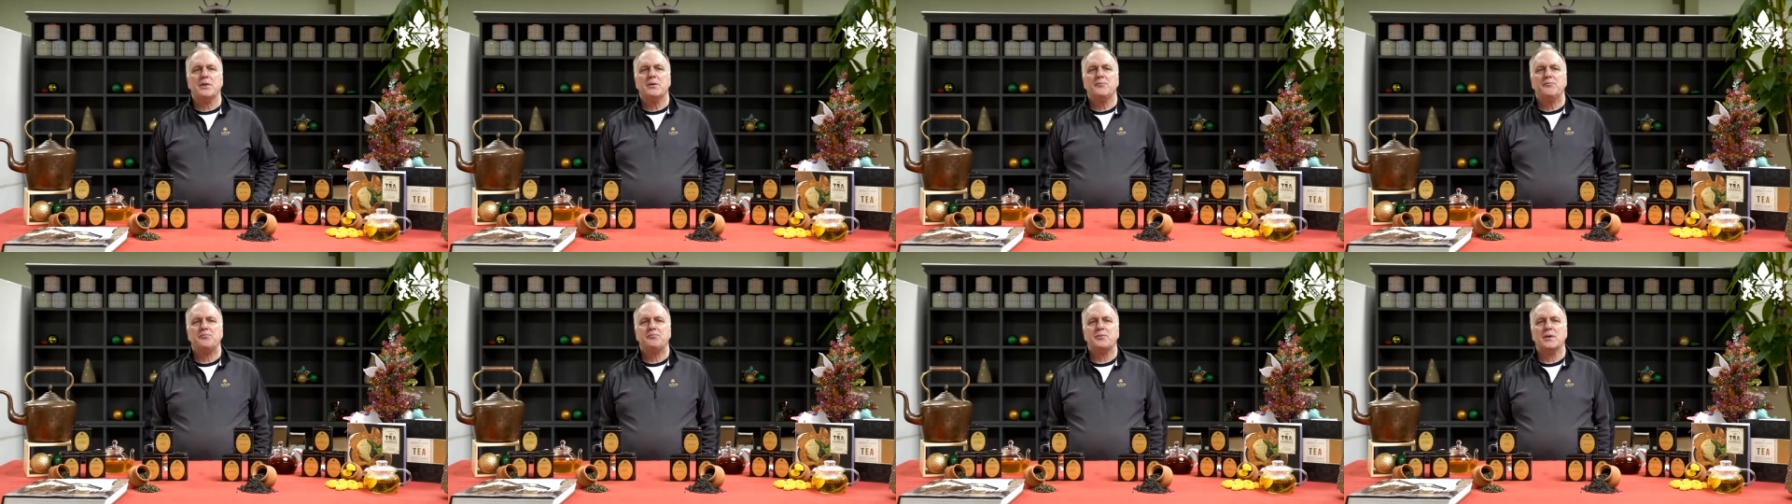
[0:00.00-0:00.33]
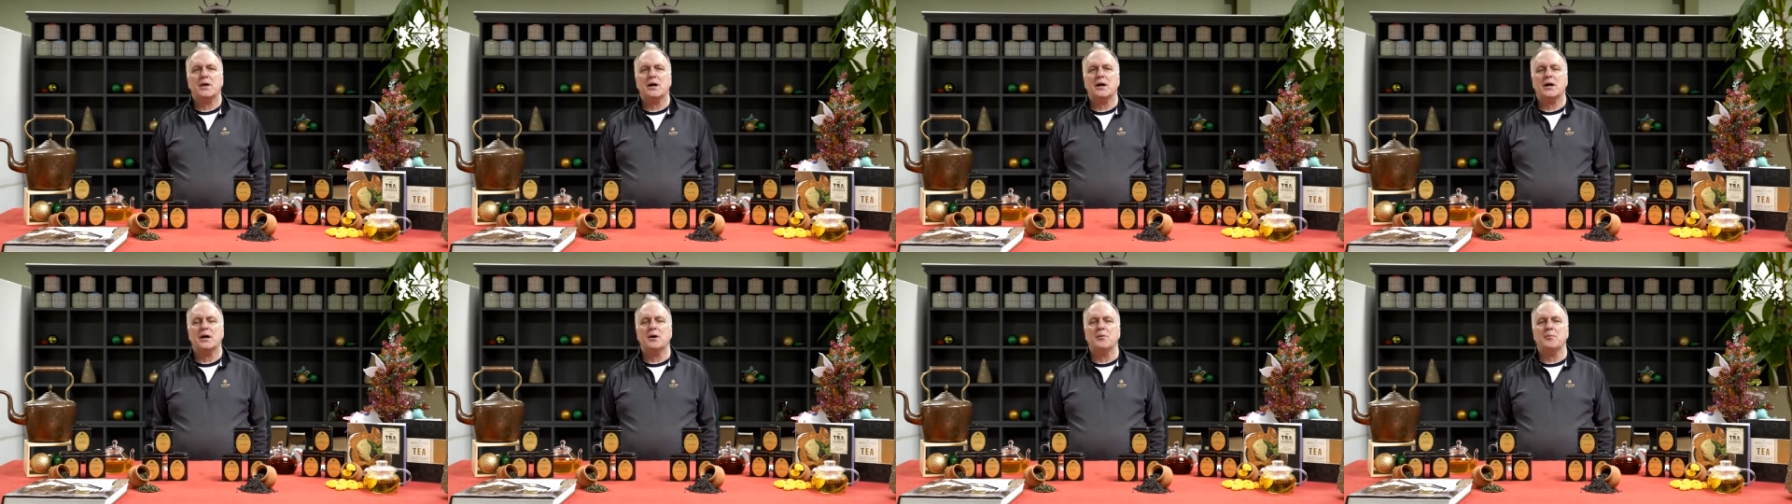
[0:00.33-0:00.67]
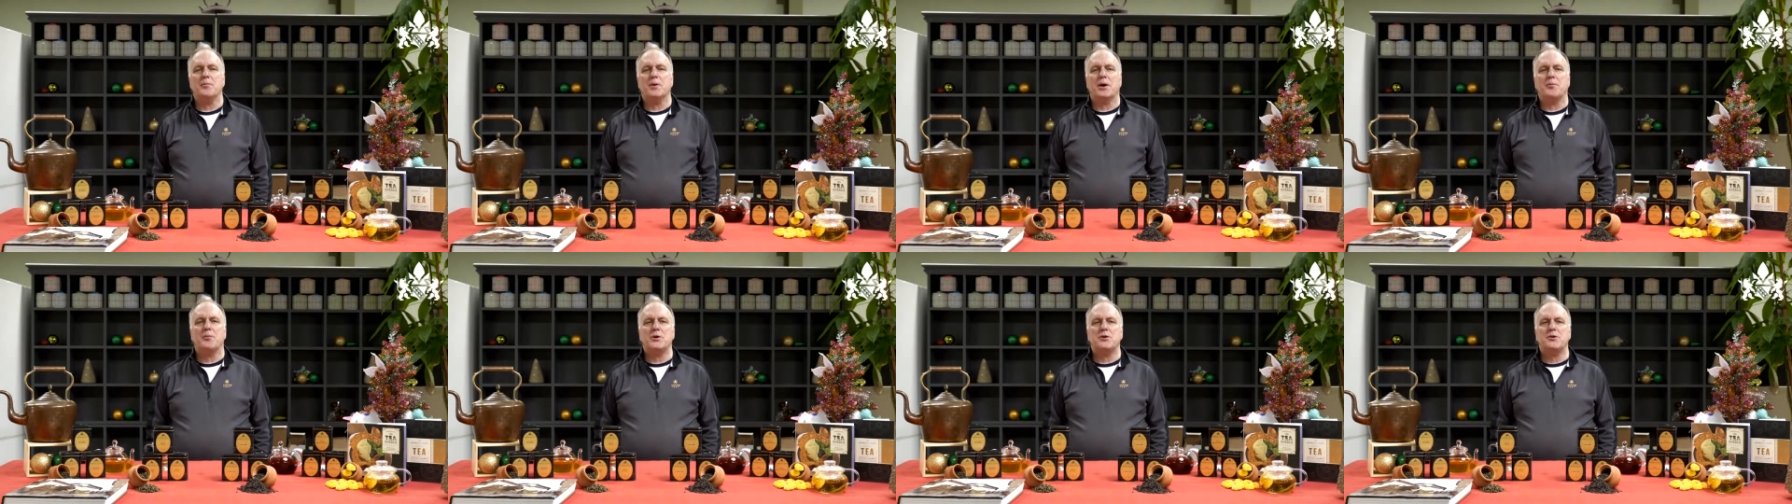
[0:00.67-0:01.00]
We just heard
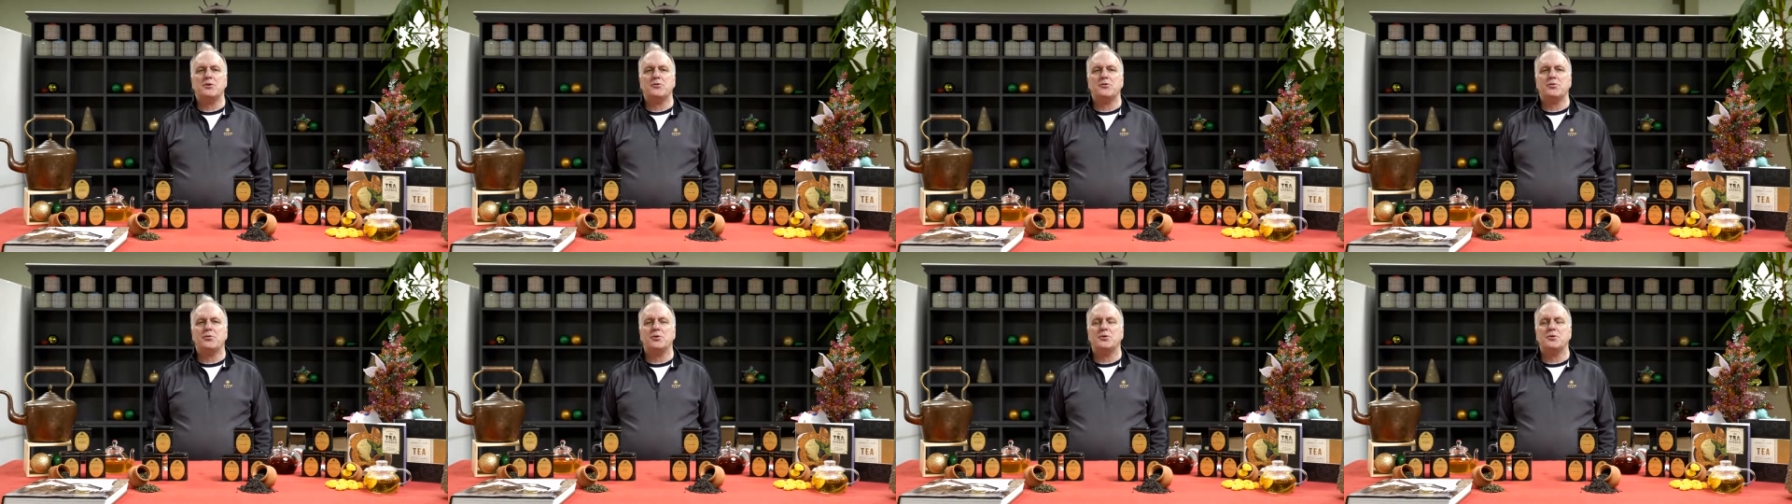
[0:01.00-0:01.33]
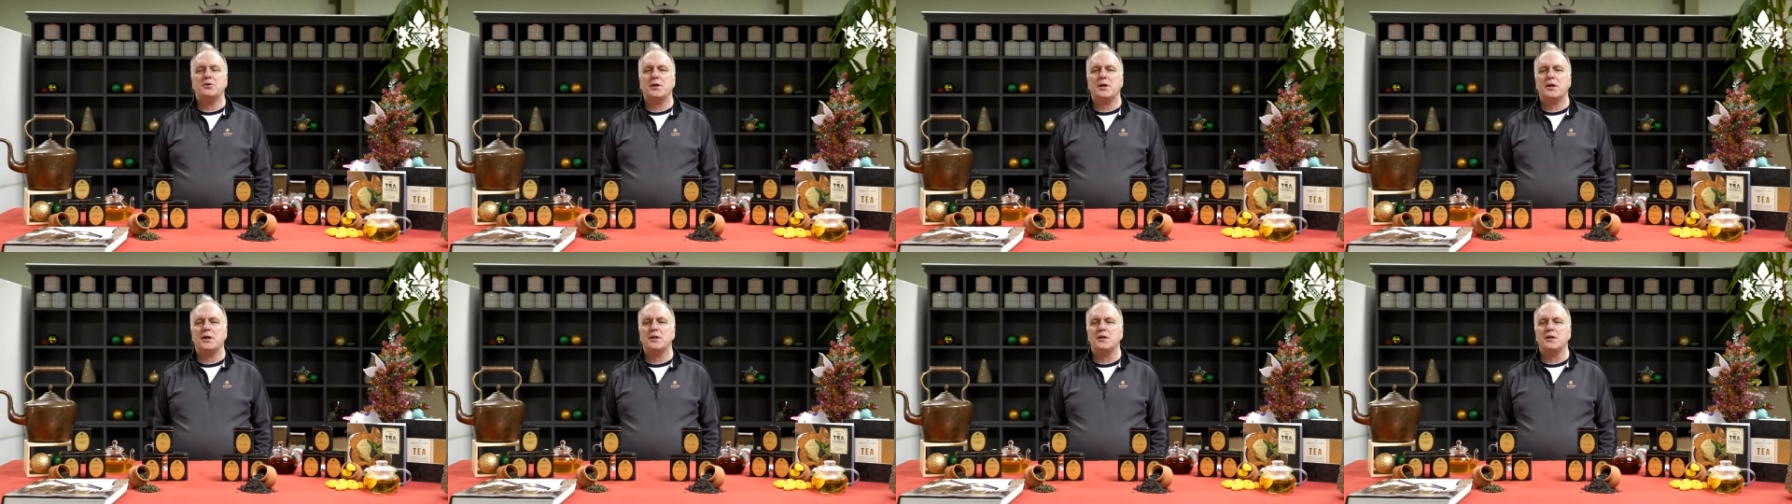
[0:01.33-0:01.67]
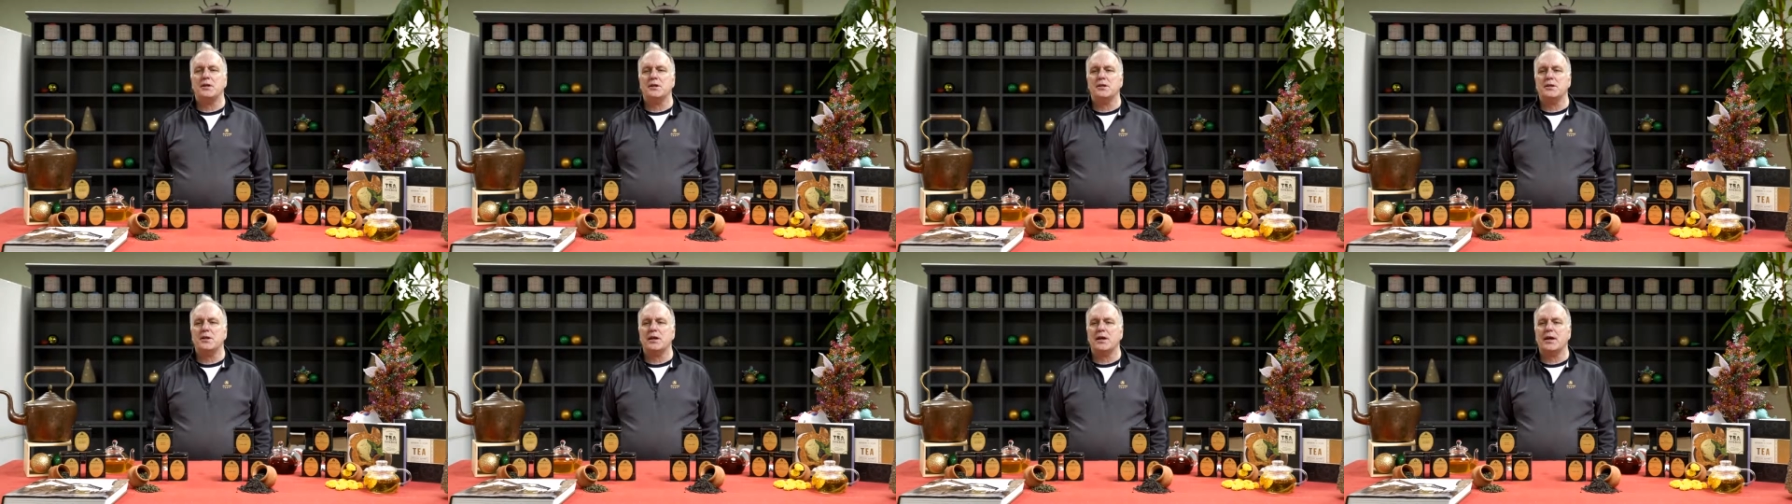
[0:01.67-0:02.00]
today that they had a
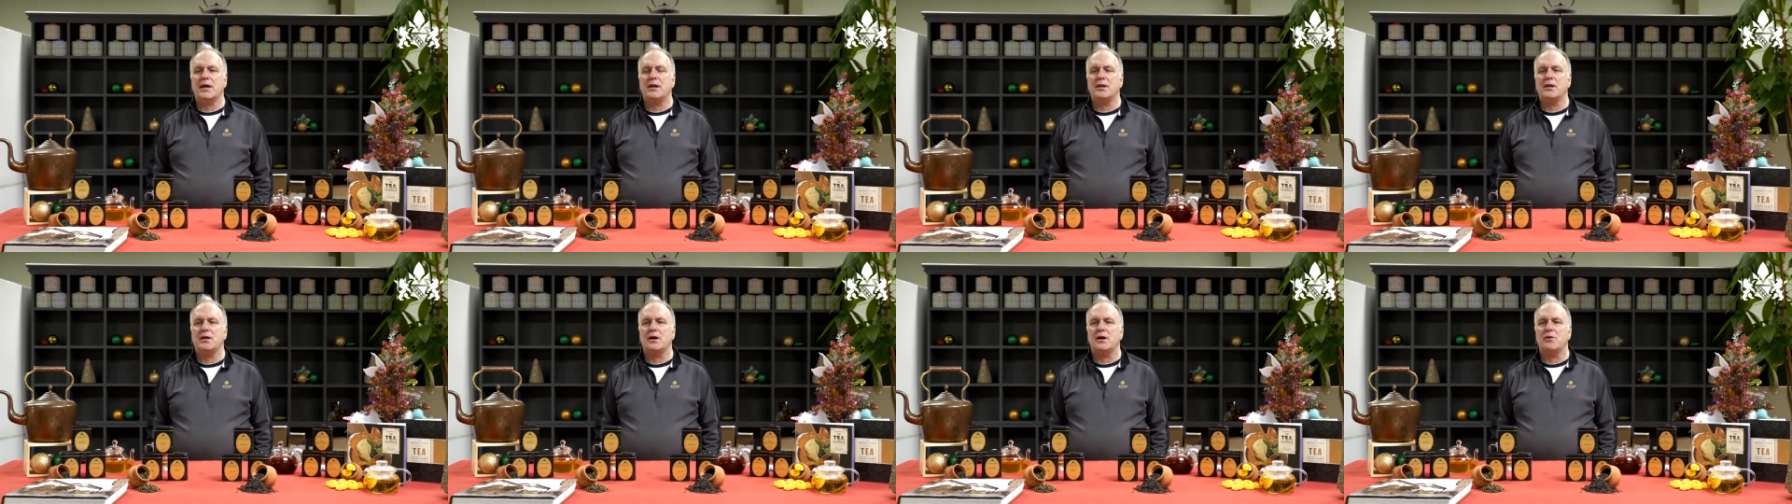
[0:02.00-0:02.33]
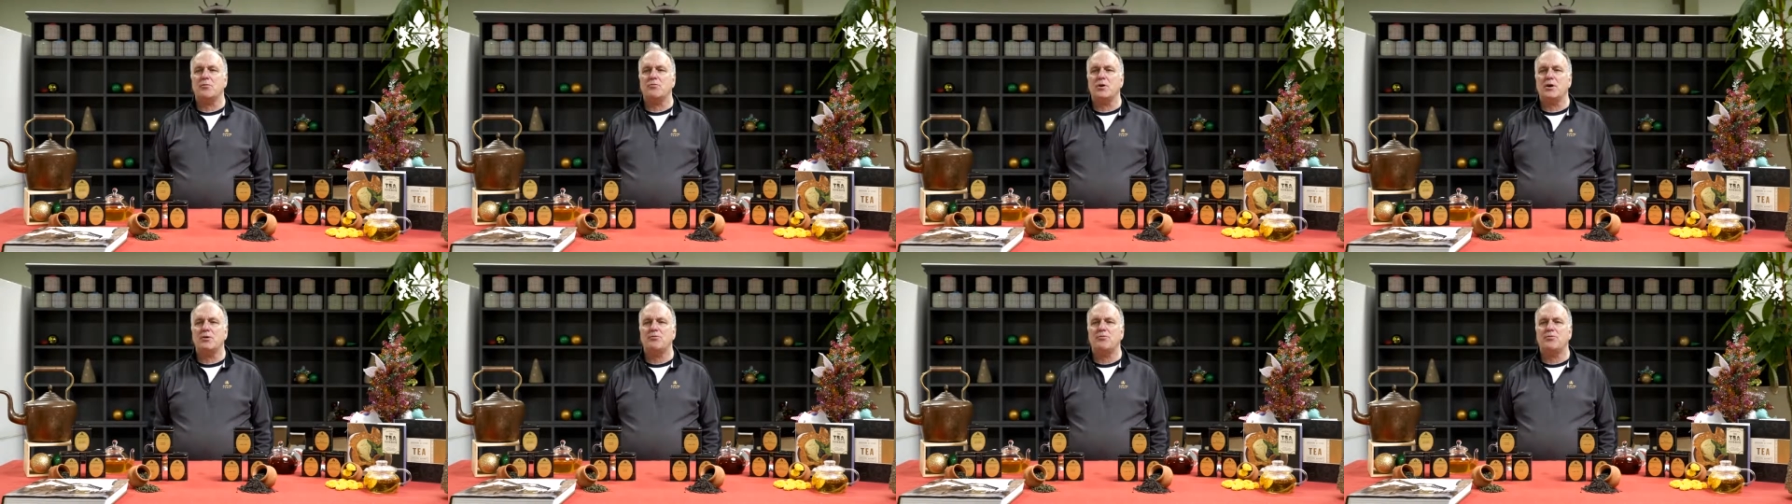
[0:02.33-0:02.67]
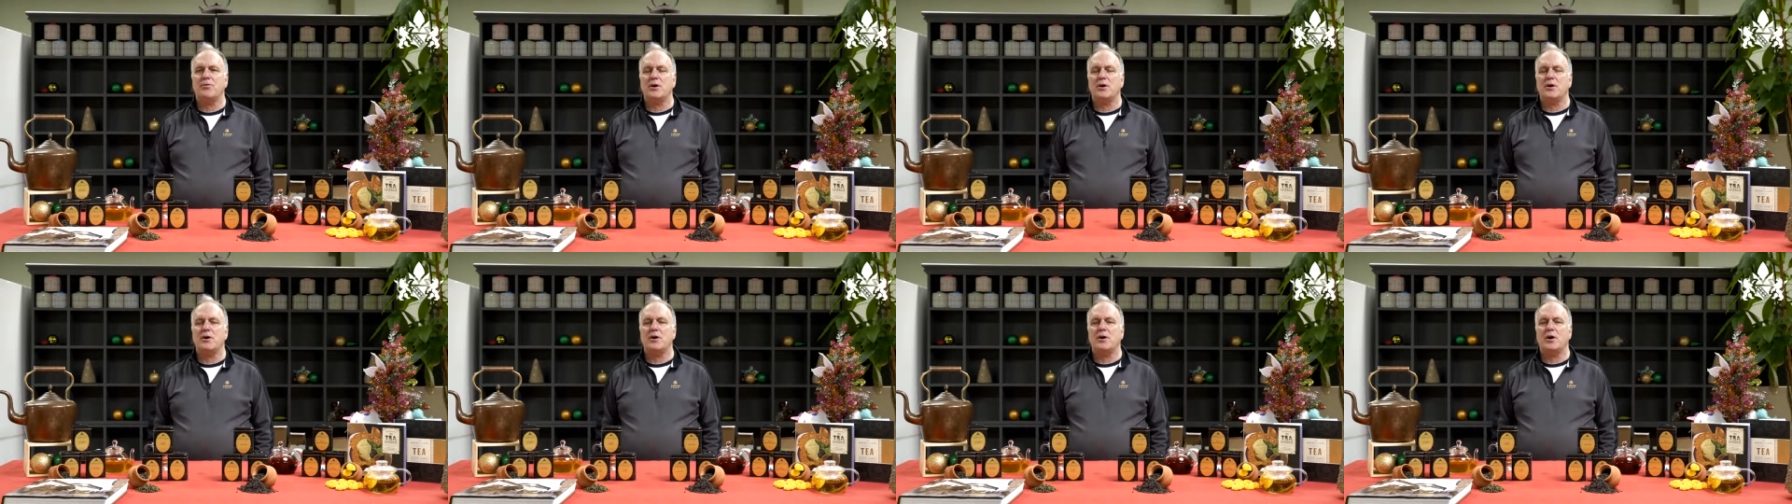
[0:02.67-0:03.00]
rough
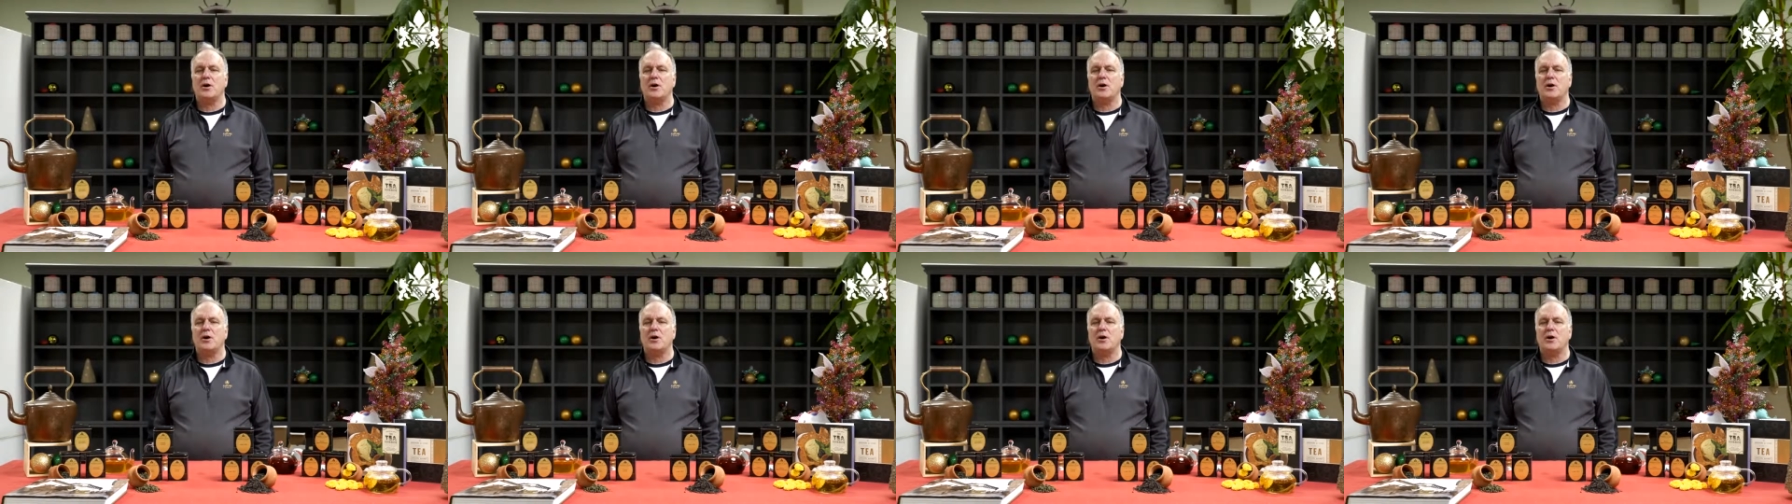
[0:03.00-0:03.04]
autumn